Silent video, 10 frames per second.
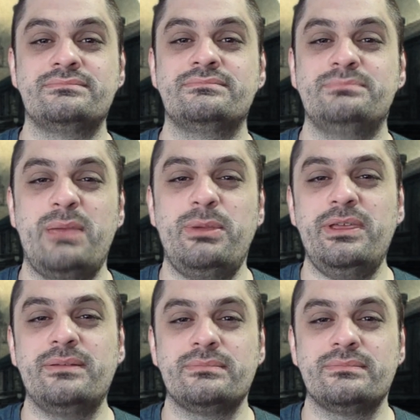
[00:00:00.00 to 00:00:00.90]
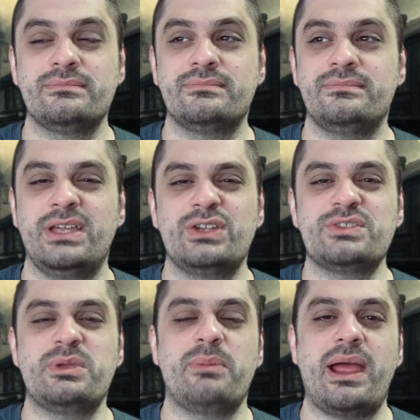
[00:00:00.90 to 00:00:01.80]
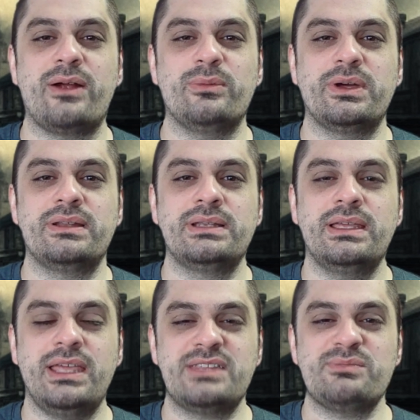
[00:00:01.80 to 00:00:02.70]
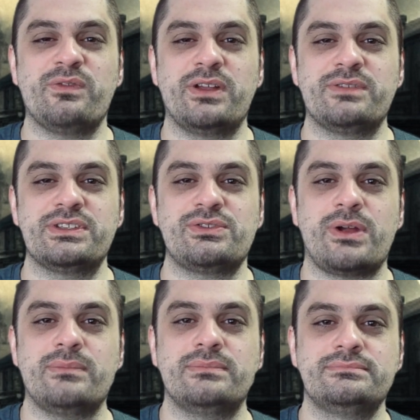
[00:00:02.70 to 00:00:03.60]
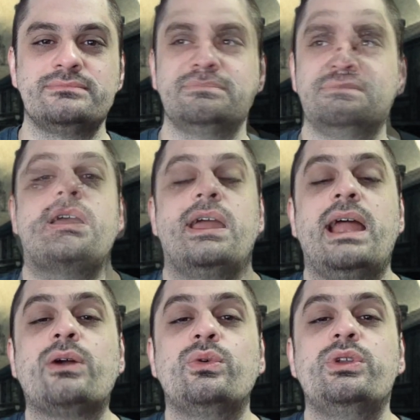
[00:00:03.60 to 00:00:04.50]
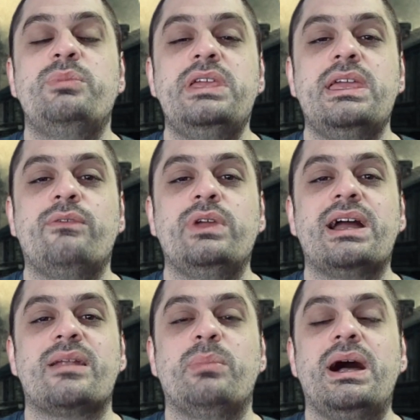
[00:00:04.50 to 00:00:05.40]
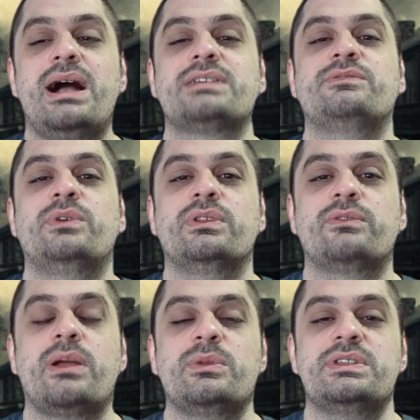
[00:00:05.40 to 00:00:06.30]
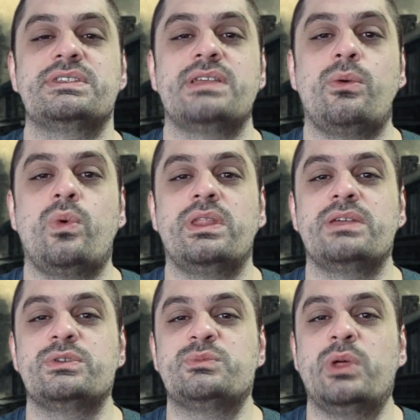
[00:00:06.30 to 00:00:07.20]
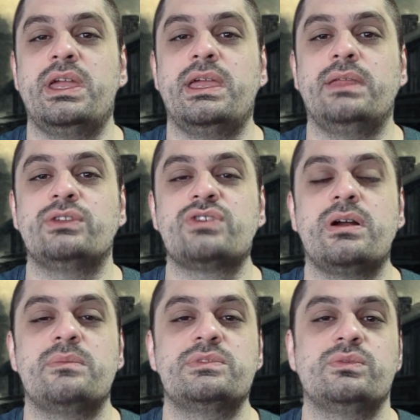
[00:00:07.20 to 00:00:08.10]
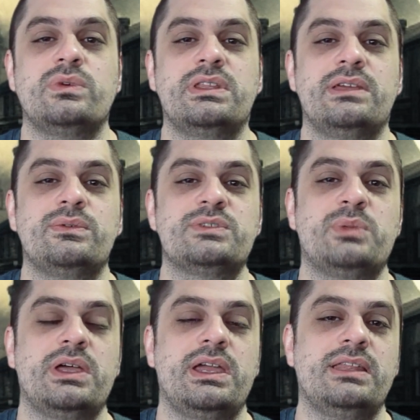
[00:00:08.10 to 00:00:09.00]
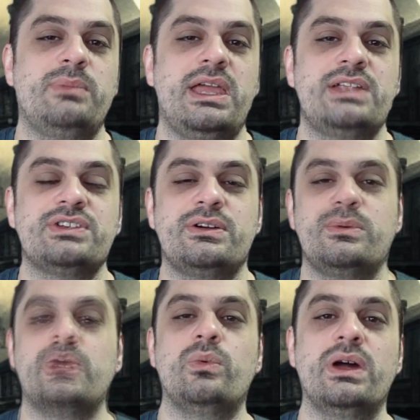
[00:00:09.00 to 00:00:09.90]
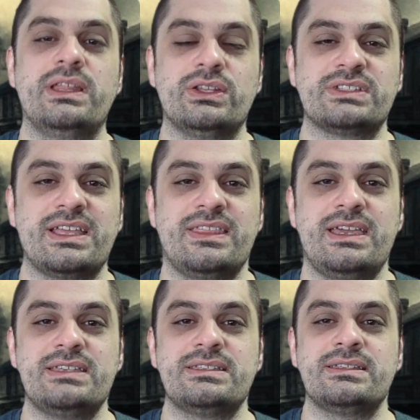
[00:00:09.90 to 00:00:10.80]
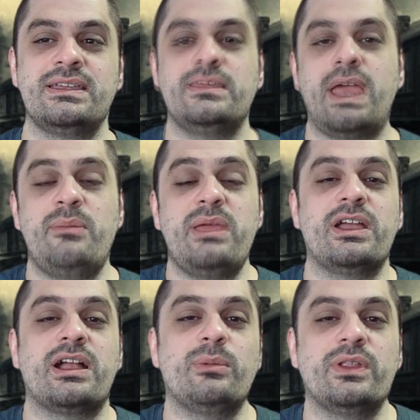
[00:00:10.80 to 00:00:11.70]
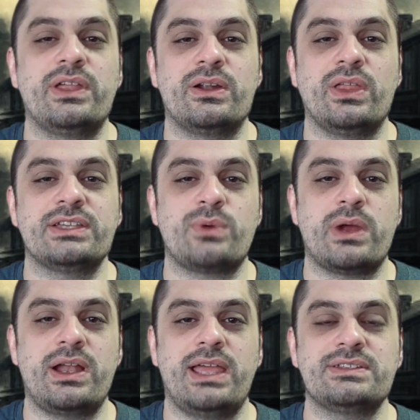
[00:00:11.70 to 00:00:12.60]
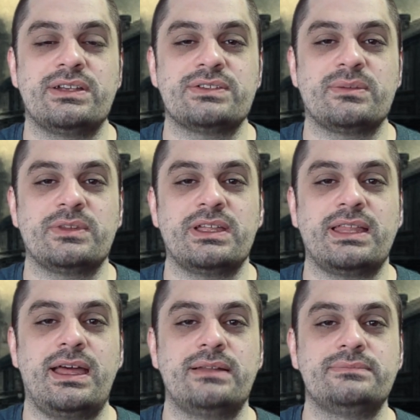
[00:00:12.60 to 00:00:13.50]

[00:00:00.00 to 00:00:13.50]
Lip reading: Maybe? It could just be a barrel, but it's more fun if it's a drum. And how cool would it be if we got a box full of gremlins, one that was playing the drums, one that was playing the banjo, one that looks like this, and maybe a couple that are like square dancing or something like that.